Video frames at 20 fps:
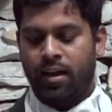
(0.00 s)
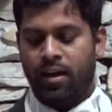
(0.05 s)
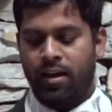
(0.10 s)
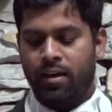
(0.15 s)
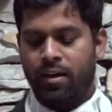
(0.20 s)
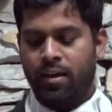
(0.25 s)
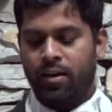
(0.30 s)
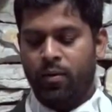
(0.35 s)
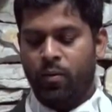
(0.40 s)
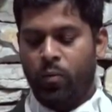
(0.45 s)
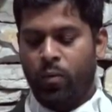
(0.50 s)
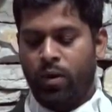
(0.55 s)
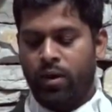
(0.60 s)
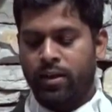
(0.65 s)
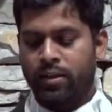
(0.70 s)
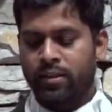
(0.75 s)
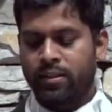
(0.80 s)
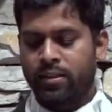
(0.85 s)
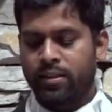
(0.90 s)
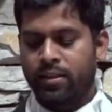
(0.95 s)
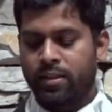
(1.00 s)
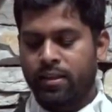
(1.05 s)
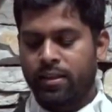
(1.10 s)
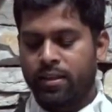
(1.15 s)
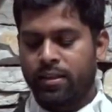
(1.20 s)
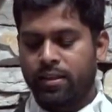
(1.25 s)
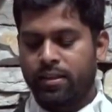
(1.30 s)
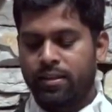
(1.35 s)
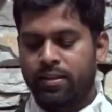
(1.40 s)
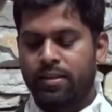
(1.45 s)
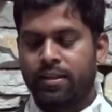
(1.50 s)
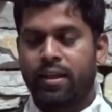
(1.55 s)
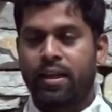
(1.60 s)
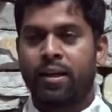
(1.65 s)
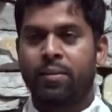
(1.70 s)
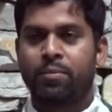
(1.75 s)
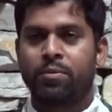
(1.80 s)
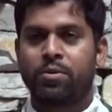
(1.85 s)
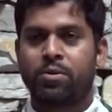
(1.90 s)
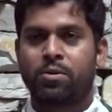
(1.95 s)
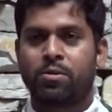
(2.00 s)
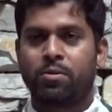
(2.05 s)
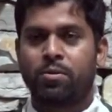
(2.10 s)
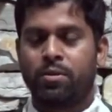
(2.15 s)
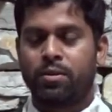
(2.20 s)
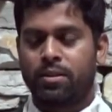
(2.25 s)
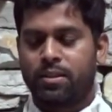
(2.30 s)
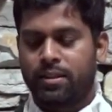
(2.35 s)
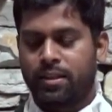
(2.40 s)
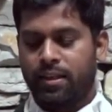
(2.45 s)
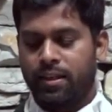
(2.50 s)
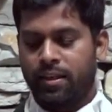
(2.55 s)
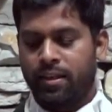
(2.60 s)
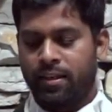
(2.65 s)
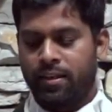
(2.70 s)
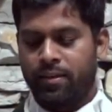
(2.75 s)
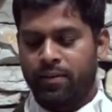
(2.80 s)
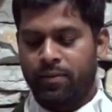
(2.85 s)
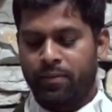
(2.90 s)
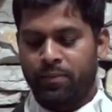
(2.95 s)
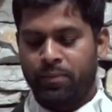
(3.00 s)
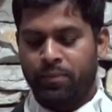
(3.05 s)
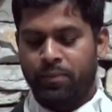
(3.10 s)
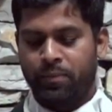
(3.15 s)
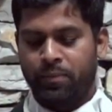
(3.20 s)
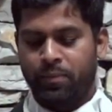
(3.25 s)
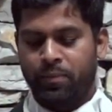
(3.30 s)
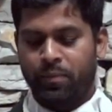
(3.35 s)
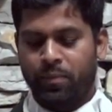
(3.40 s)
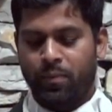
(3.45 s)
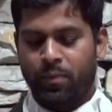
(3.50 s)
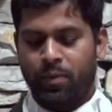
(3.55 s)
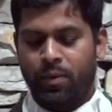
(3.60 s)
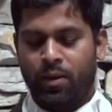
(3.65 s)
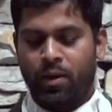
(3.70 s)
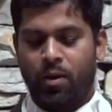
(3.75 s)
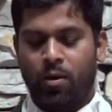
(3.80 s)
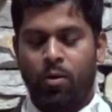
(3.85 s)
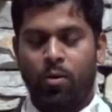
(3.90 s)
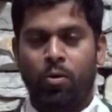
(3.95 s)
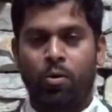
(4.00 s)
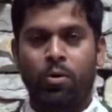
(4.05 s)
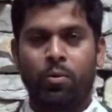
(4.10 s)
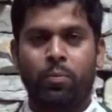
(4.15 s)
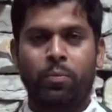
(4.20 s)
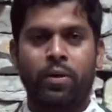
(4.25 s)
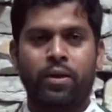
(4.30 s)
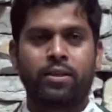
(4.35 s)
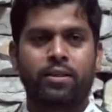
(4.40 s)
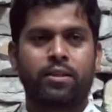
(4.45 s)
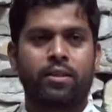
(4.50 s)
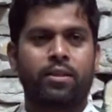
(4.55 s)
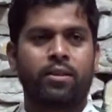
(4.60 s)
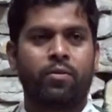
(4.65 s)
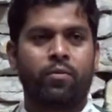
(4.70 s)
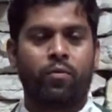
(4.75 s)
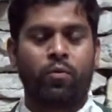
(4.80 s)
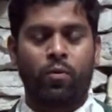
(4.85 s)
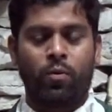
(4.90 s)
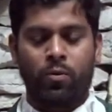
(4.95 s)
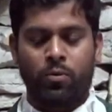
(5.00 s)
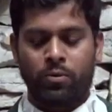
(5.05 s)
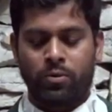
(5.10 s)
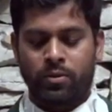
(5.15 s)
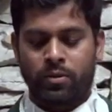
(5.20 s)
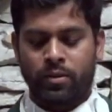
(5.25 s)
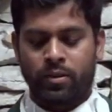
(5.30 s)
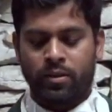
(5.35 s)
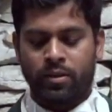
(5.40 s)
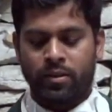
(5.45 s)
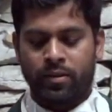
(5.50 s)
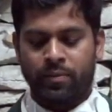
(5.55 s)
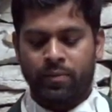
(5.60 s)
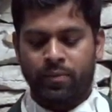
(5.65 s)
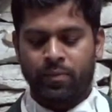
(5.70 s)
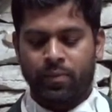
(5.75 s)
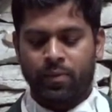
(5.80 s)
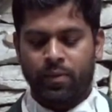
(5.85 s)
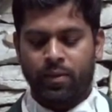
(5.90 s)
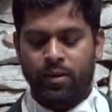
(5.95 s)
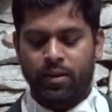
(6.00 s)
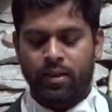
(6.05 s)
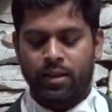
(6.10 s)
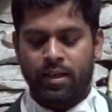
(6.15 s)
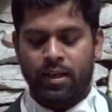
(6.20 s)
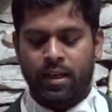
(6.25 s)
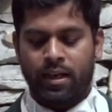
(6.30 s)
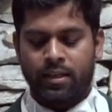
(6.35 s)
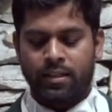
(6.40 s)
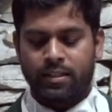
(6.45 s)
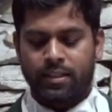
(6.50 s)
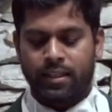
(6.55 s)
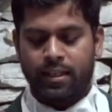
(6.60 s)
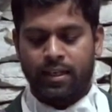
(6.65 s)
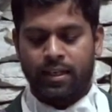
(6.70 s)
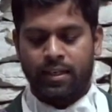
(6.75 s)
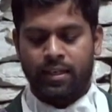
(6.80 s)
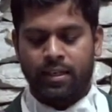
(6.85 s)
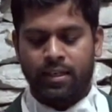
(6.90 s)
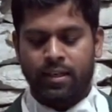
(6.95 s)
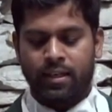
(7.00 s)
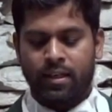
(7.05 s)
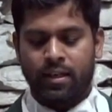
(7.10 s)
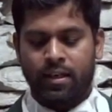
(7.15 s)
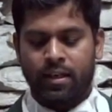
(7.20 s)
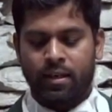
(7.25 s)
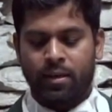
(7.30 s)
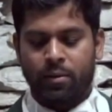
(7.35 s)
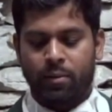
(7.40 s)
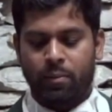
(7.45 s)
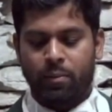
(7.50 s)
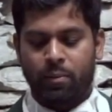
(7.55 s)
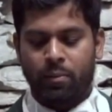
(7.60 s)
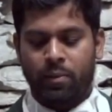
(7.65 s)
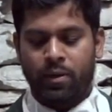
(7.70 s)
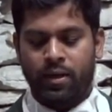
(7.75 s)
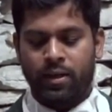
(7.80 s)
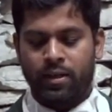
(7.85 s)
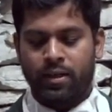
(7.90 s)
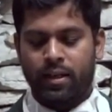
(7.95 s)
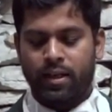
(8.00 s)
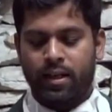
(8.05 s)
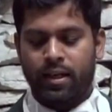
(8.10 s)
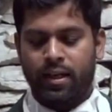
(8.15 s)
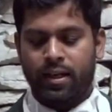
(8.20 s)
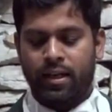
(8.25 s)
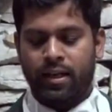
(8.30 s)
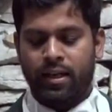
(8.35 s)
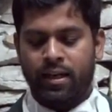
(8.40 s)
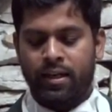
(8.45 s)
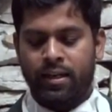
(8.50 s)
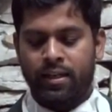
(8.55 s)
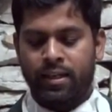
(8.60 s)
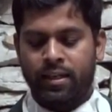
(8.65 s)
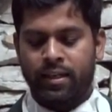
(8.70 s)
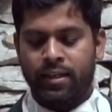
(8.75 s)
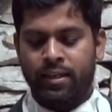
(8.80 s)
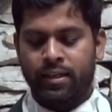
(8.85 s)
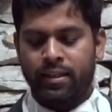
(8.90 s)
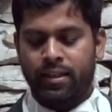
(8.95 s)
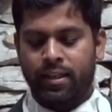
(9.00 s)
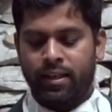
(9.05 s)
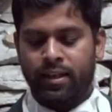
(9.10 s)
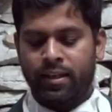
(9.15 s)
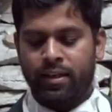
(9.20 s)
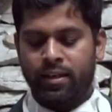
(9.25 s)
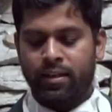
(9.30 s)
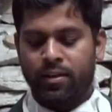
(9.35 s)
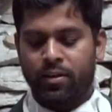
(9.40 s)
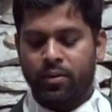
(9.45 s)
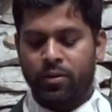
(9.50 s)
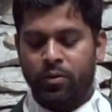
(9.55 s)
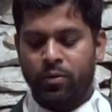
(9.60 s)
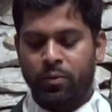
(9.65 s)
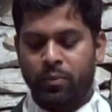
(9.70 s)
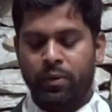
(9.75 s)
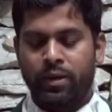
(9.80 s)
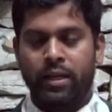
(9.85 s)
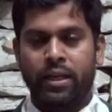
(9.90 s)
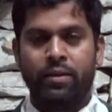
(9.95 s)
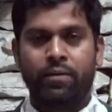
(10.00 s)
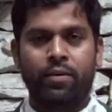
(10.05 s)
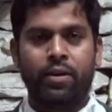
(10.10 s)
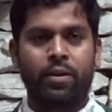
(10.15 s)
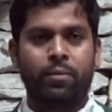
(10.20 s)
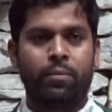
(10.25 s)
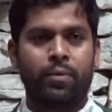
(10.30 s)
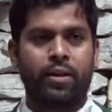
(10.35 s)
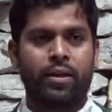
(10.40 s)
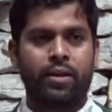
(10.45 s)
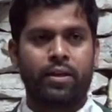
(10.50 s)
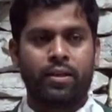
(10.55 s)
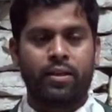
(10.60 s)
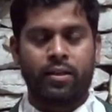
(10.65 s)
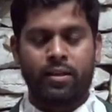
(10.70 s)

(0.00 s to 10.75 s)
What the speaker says: All at once, time stood still. The whole picture froze. God said, "But I didn't think you believe in me."